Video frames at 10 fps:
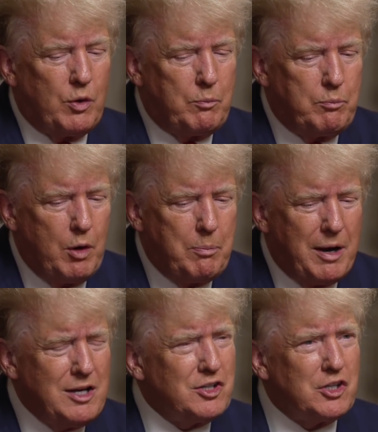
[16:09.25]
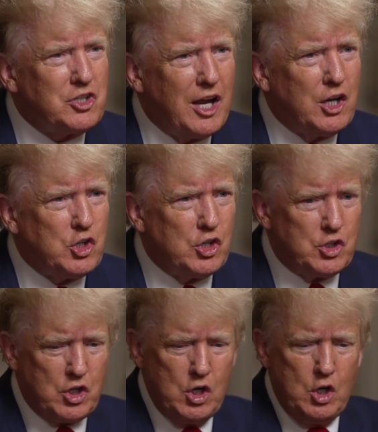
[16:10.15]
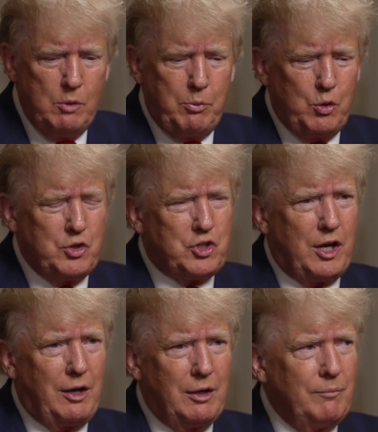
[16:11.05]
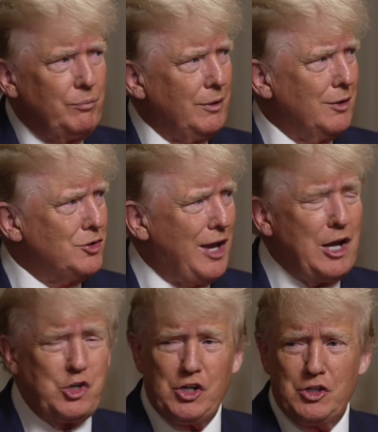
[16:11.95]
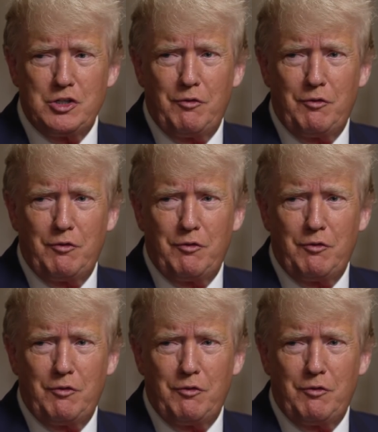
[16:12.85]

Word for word: When uh, Biden says sanctions, Putin's saying, sanctions.